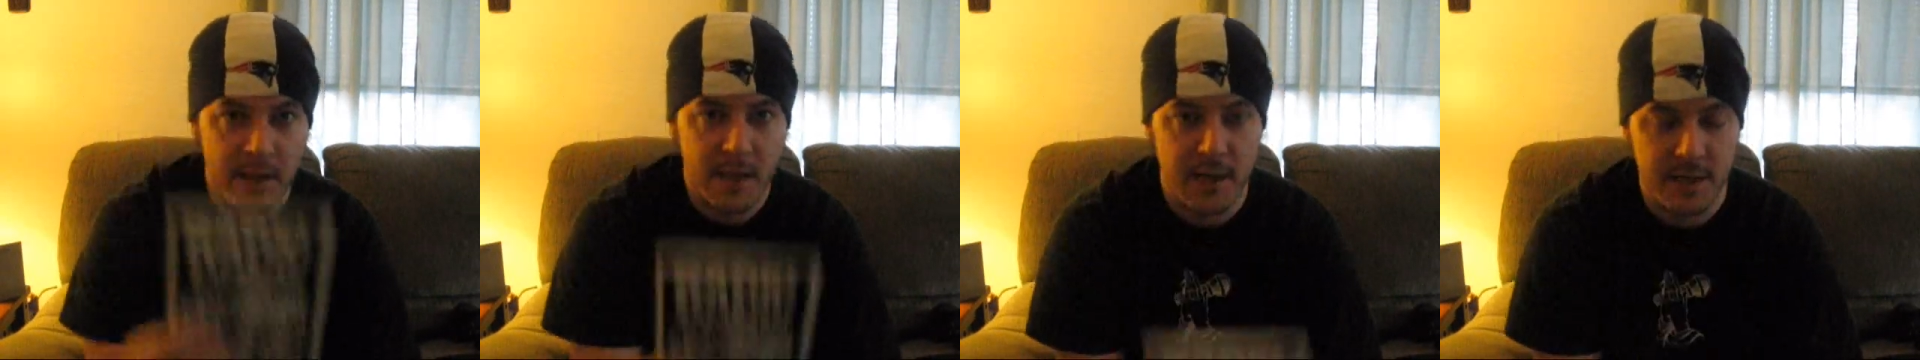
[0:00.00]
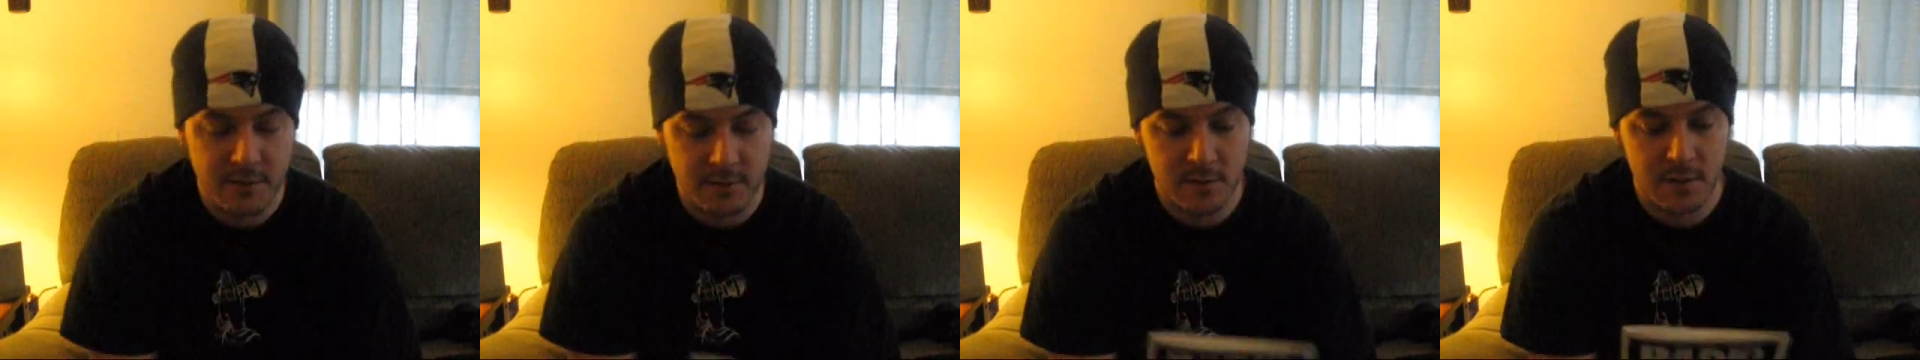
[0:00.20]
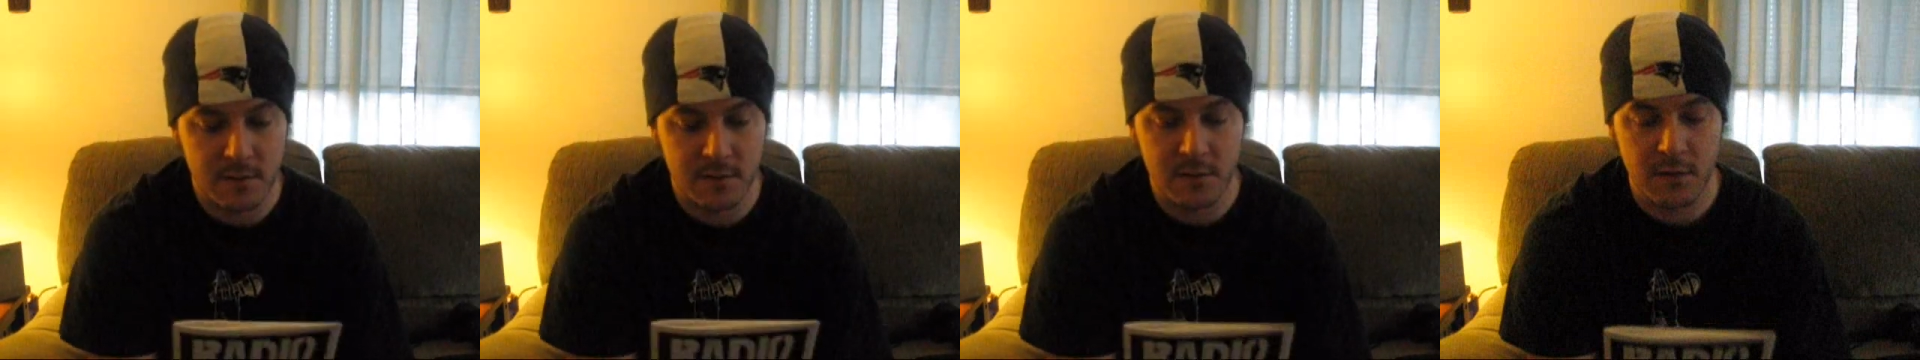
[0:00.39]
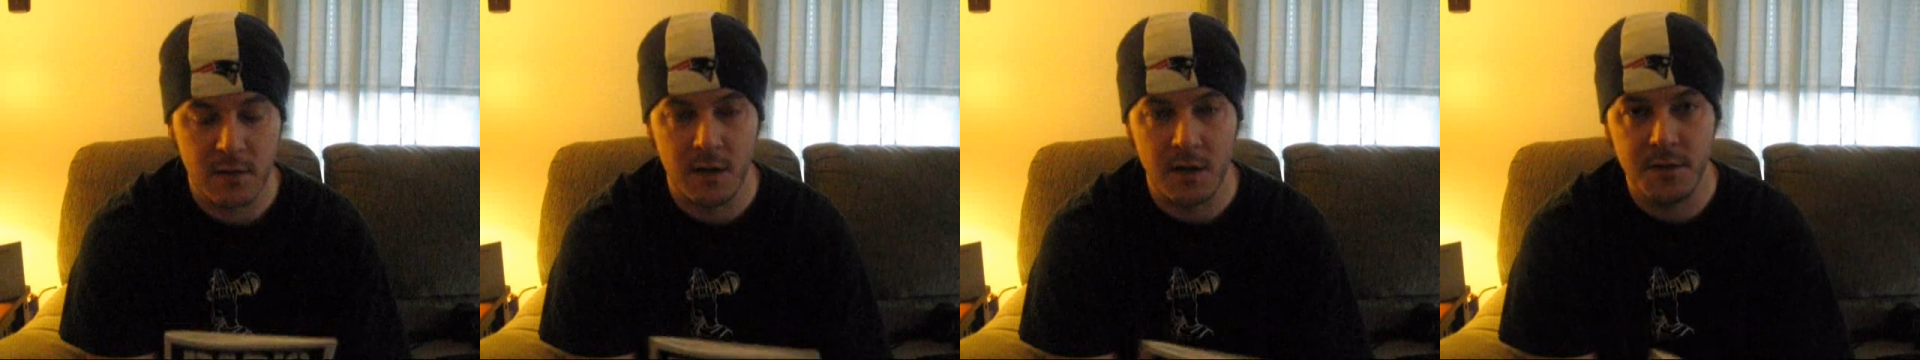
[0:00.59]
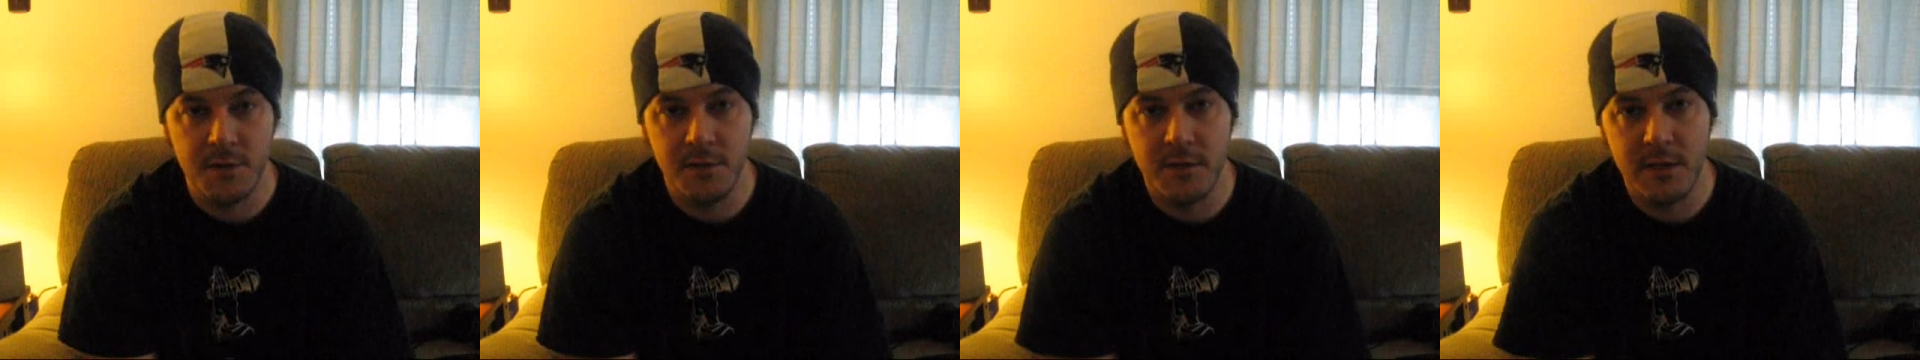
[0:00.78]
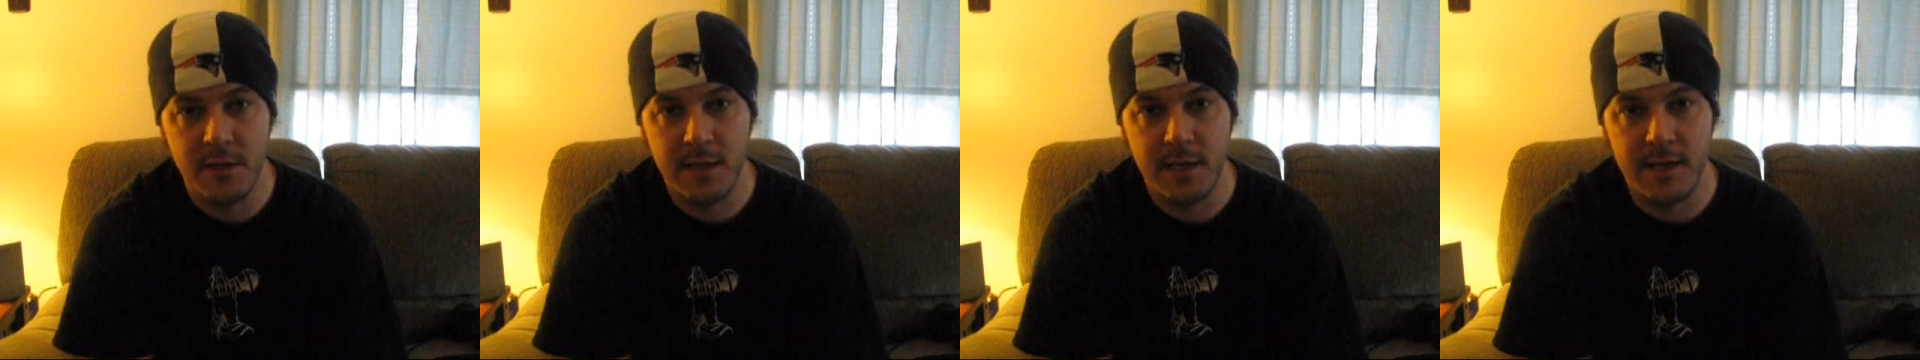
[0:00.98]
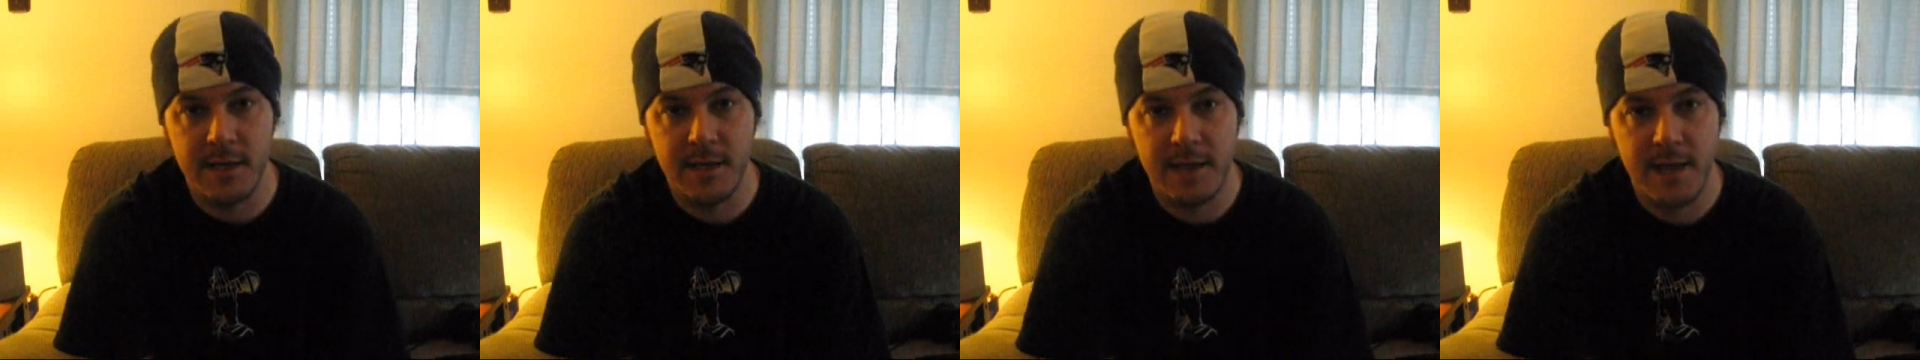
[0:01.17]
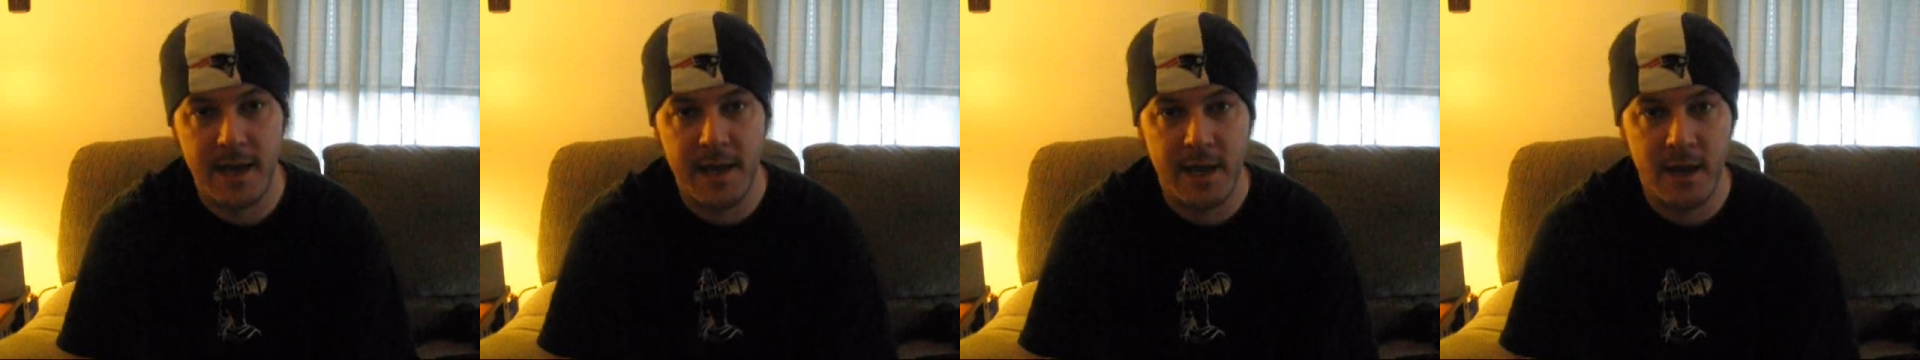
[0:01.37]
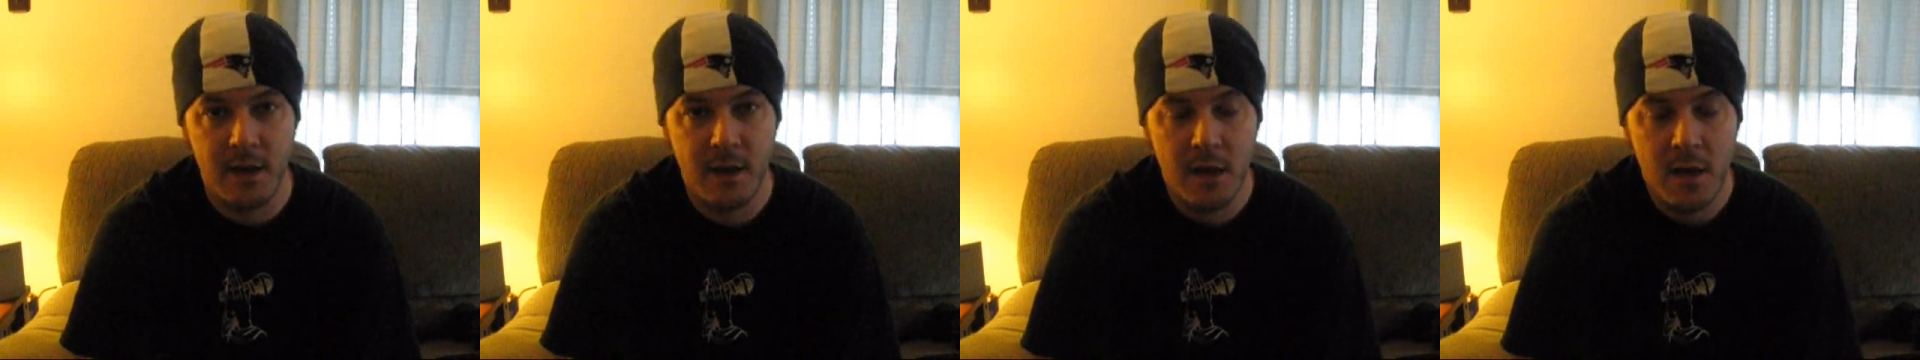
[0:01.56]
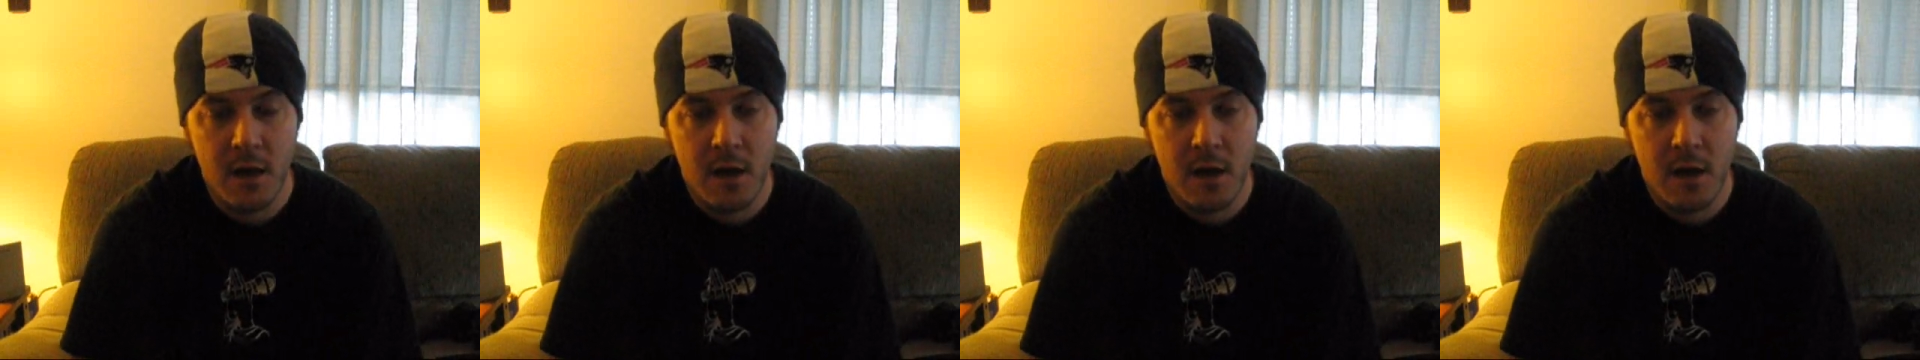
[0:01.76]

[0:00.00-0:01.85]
That's what it's called. You can get that